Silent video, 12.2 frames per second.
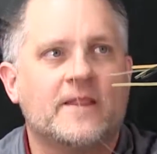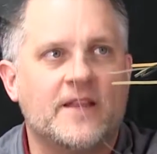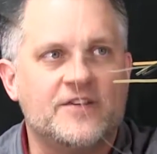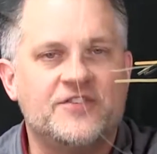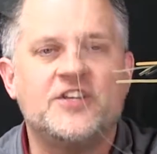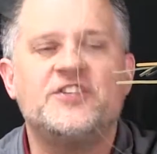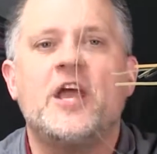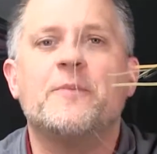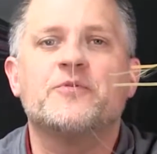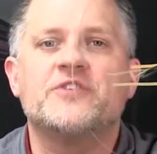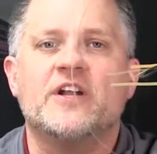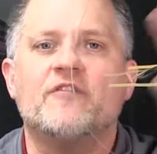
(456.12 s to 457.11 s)
that
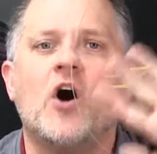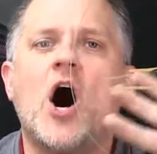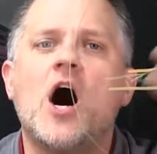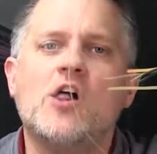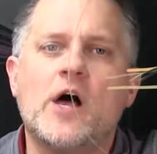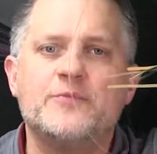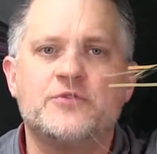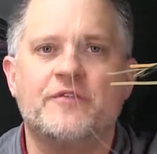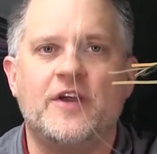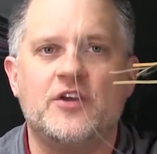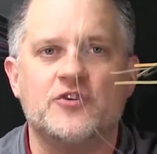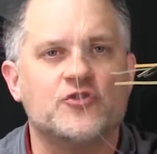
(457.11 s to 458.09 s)
68% of all
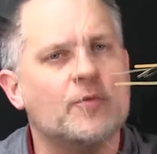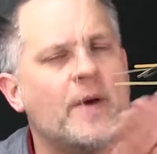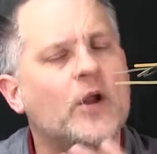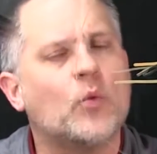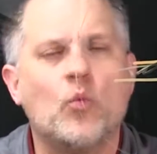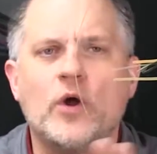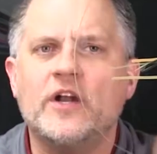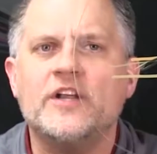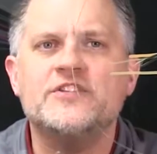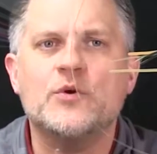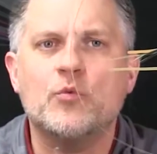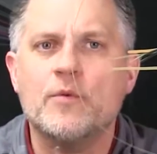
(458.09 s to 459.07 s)
observations, no matter what it
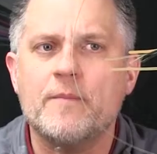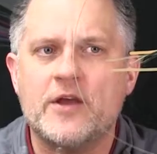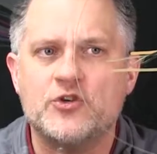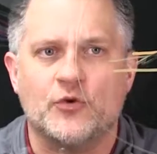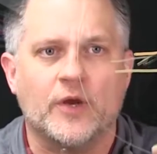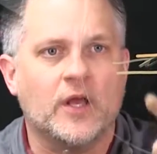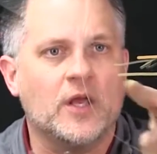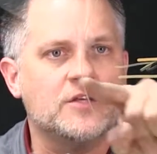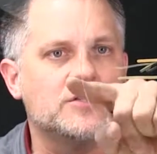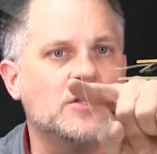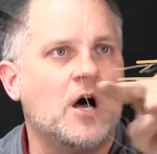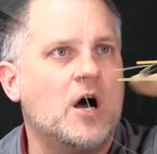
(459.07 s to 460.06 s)
is that we're measuring,
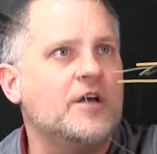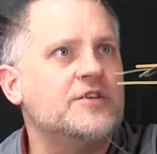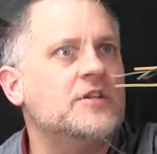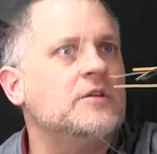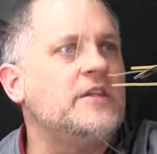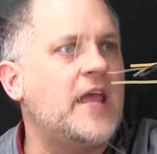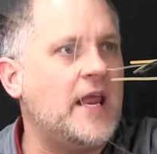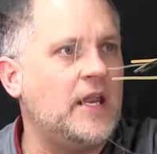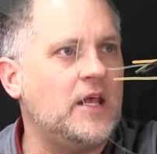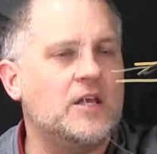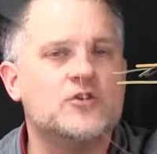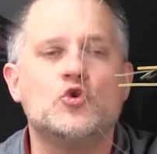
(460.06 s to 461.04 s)
as long as the data
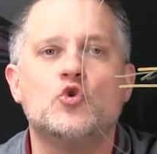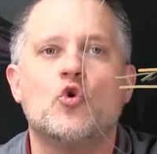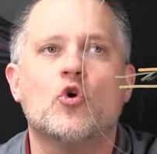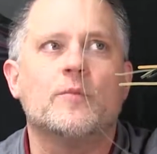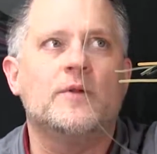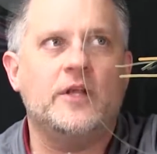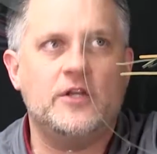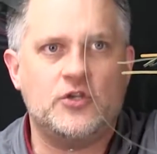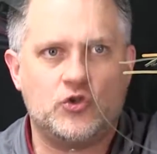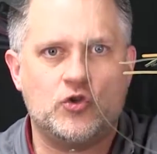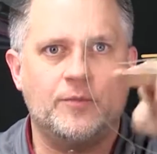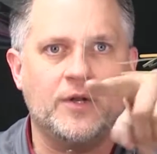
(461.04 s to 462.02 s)
is normally
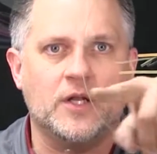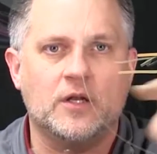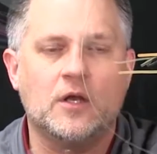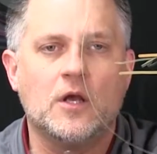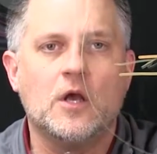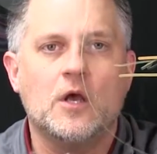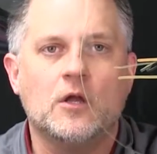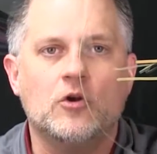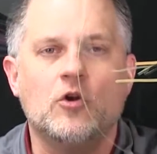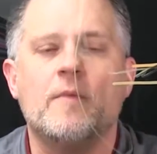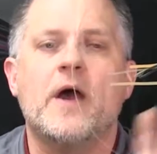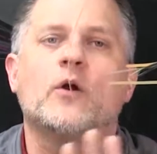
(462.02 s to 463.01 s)
distributed,
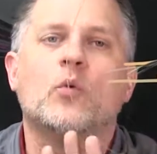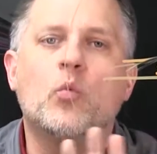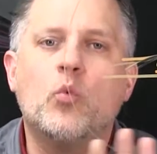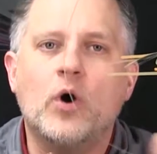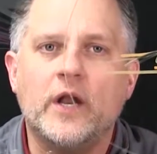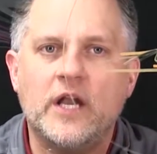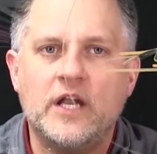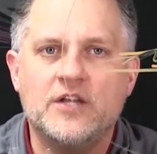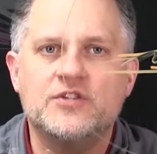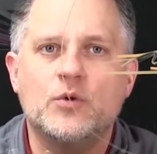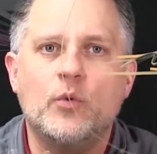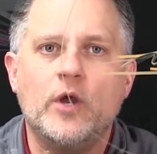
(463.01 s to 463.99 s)
no matter what it
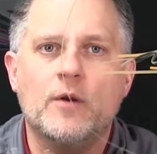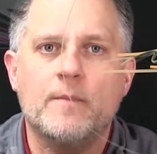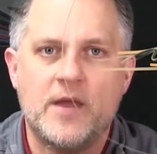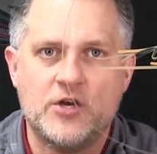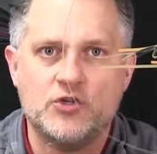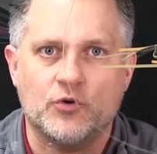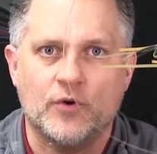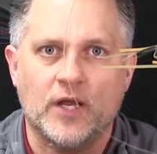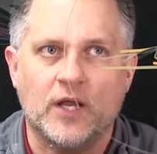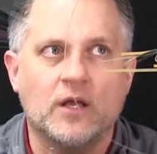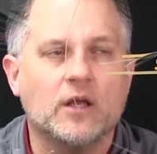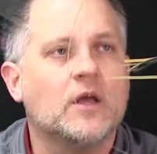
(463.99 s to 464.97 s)
is that we are
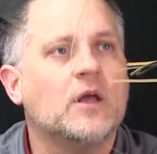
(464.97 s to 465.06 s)
measuring,